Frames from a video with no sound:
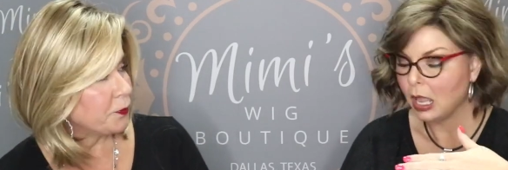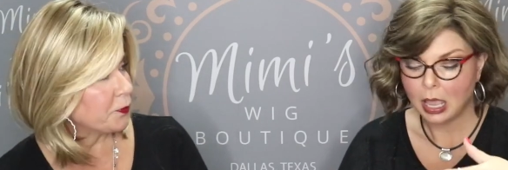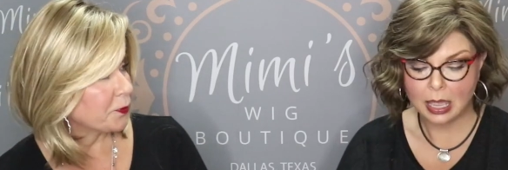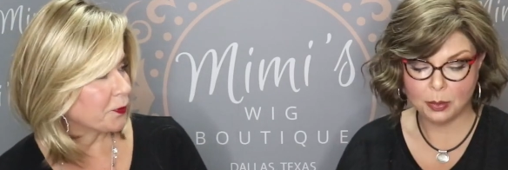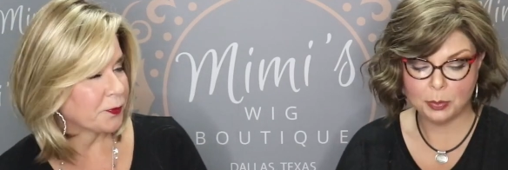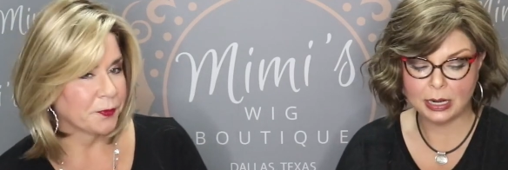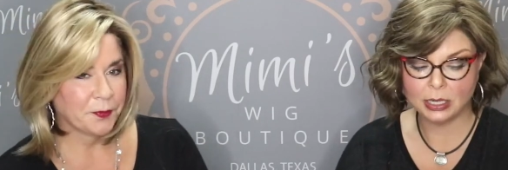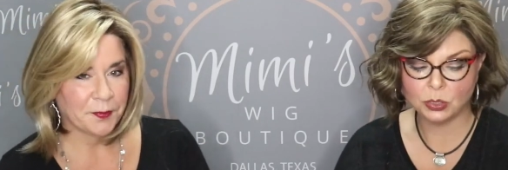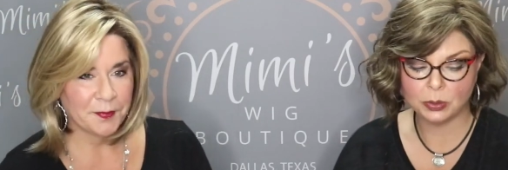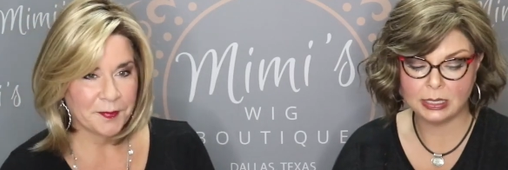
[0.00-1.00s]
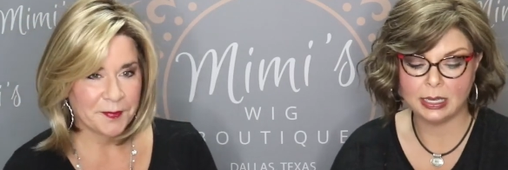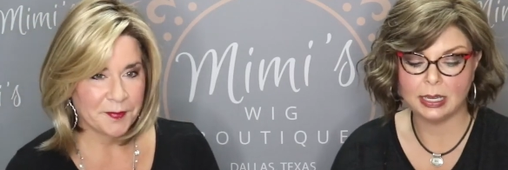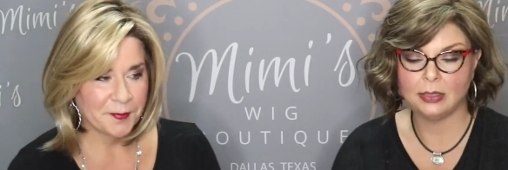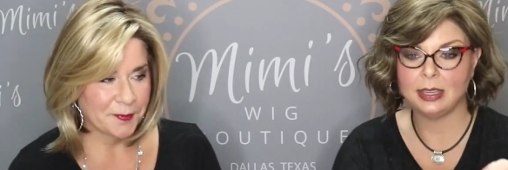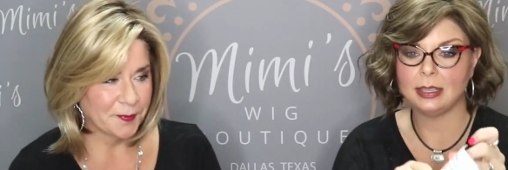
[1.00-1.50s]
Speaker 1: Um, but I just want to tell
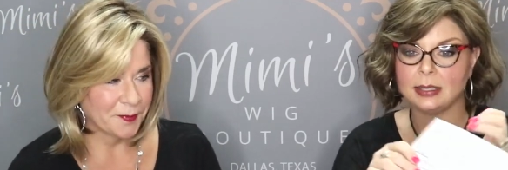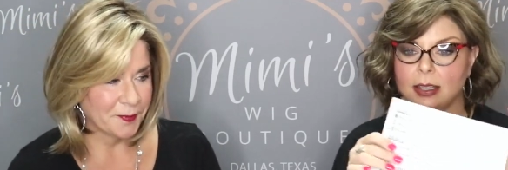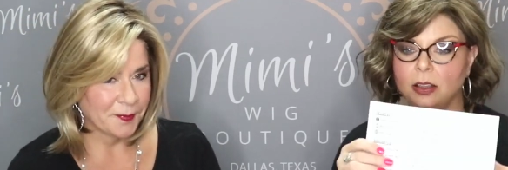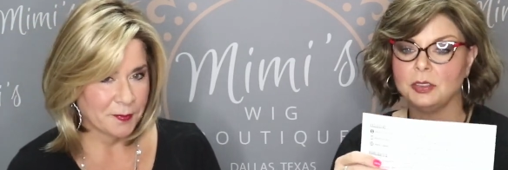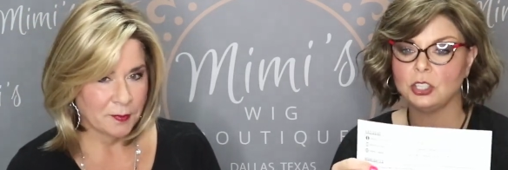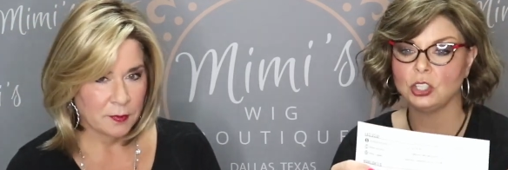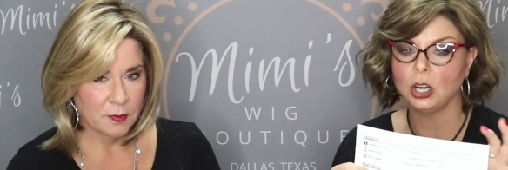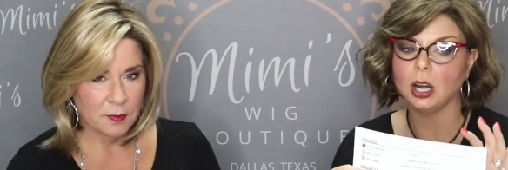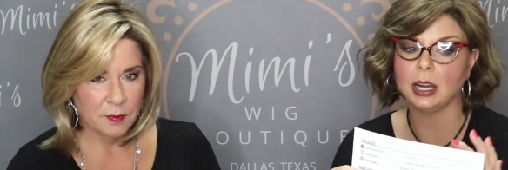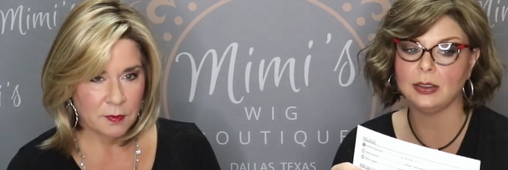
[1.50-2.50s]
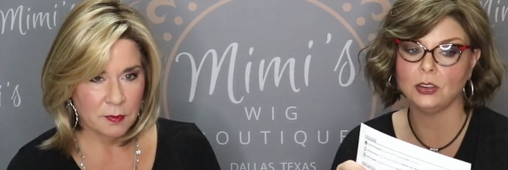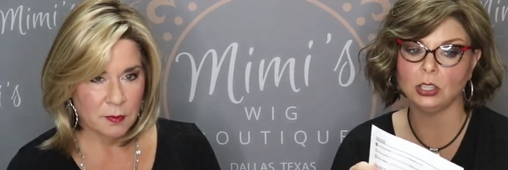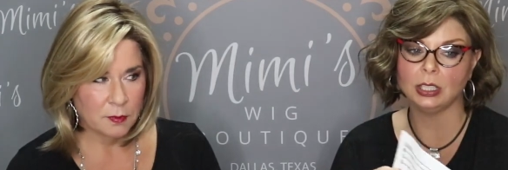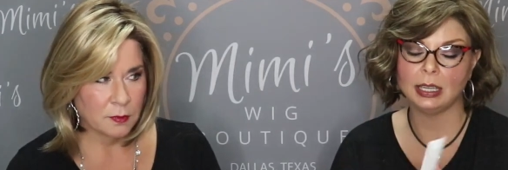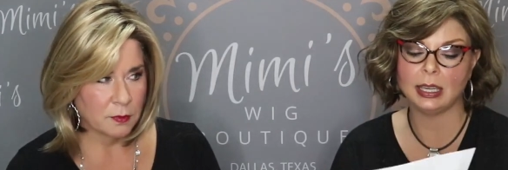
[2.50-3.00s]
you, these on this chart, if you're
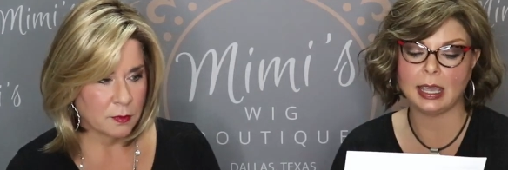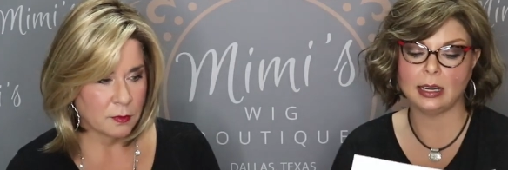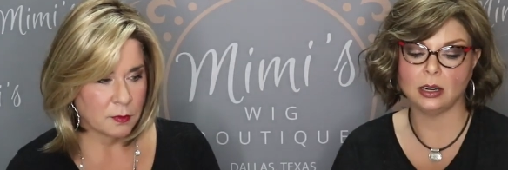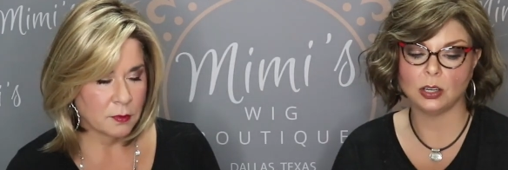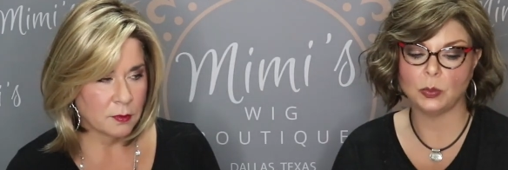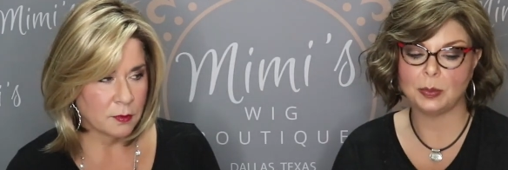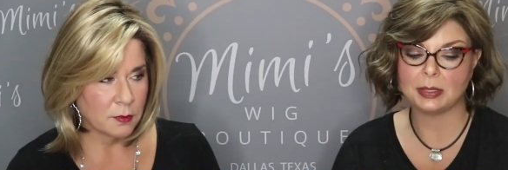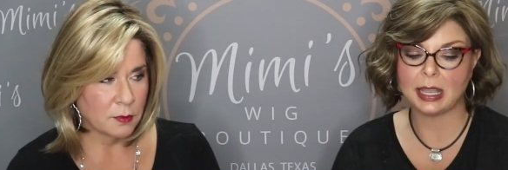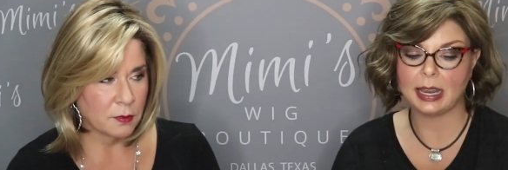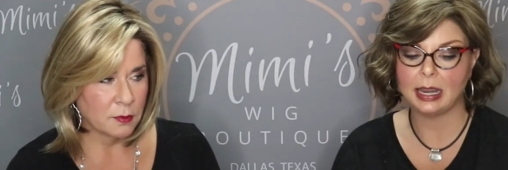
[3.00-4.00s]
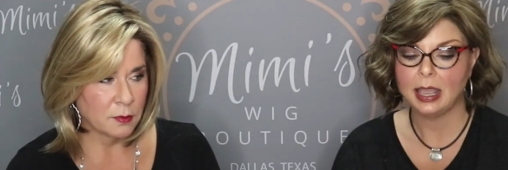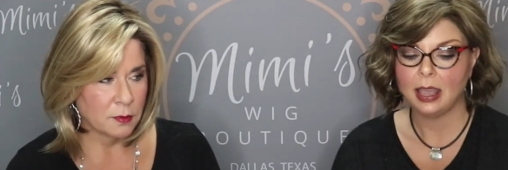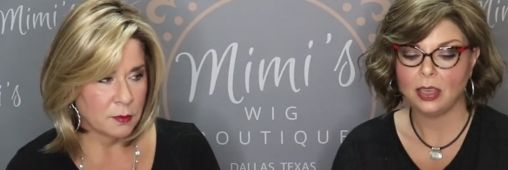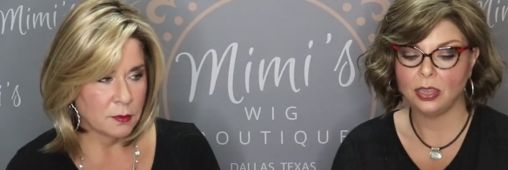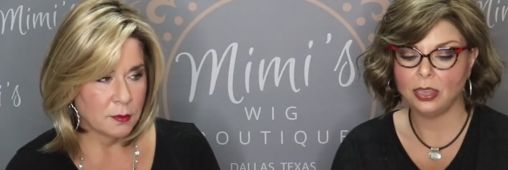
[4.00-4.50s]
looking at it on our website,
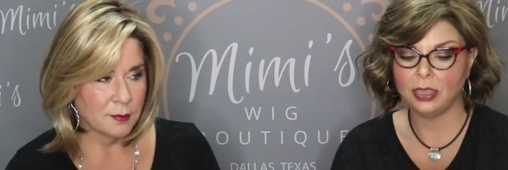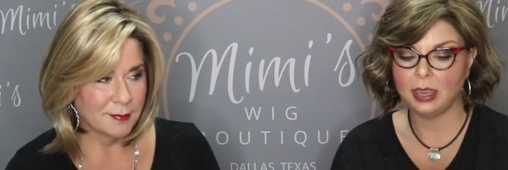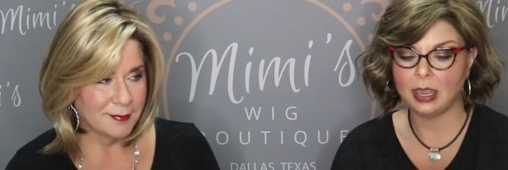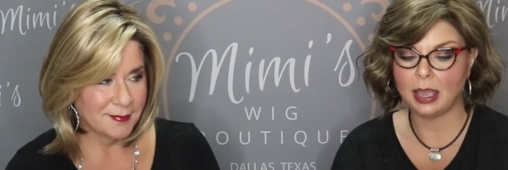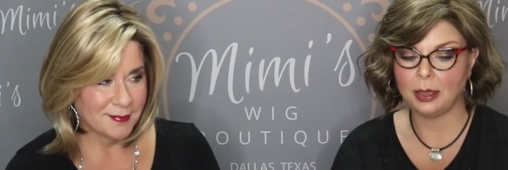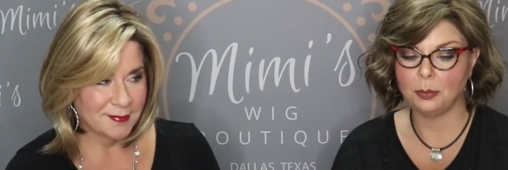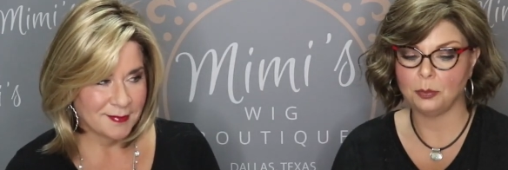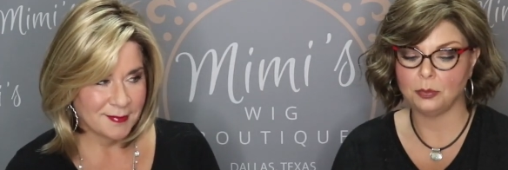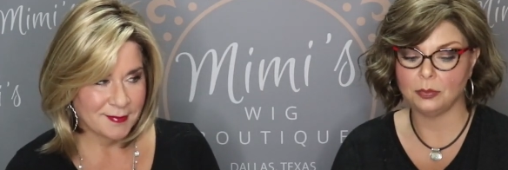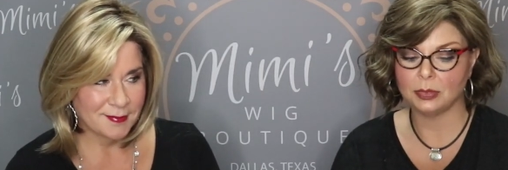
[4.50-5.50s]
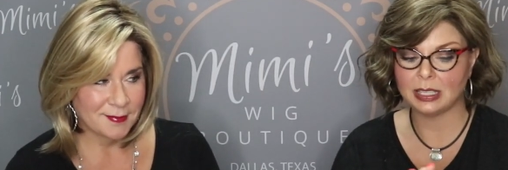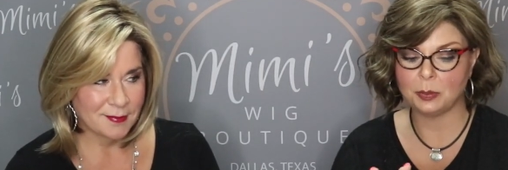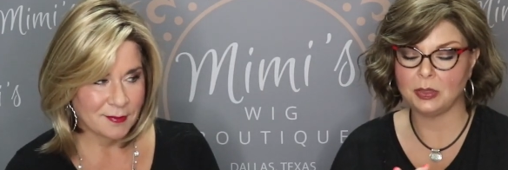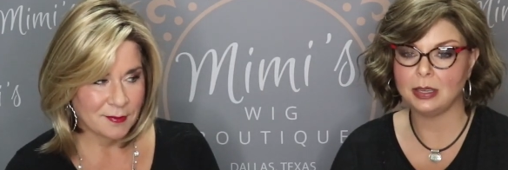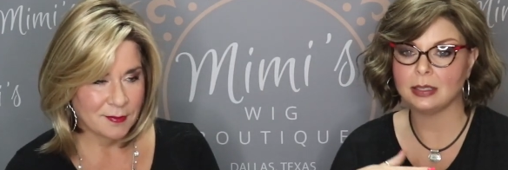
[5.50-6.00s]
the um, some
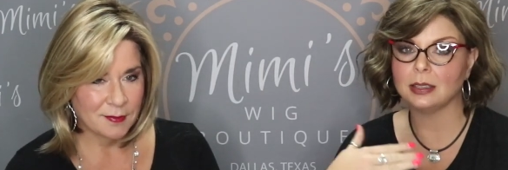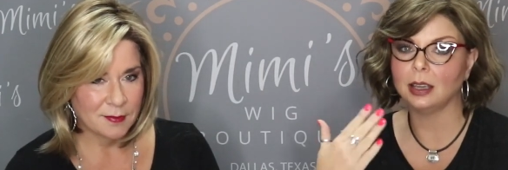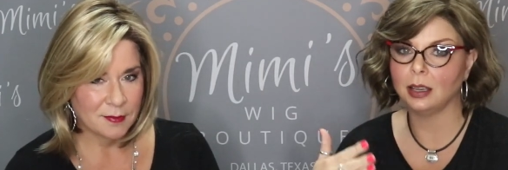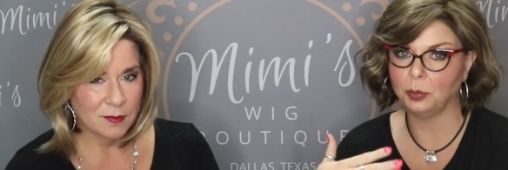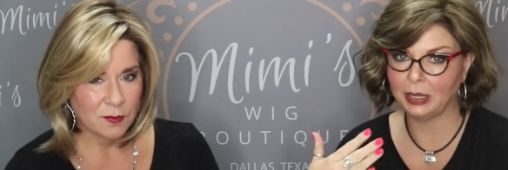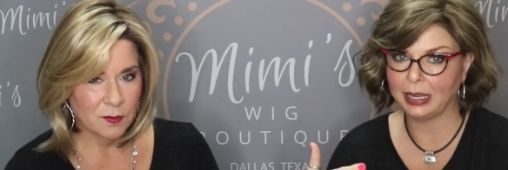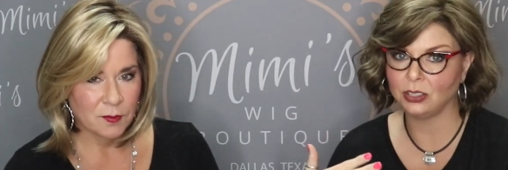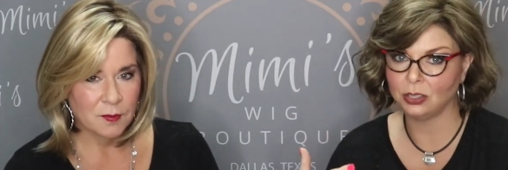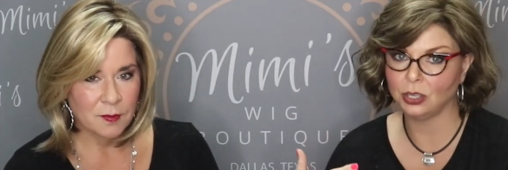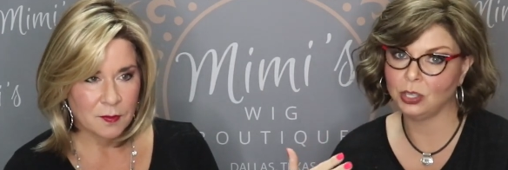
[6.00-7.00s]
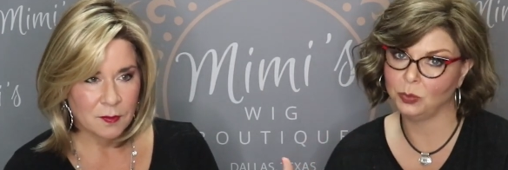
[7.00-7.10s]
of these apply to their human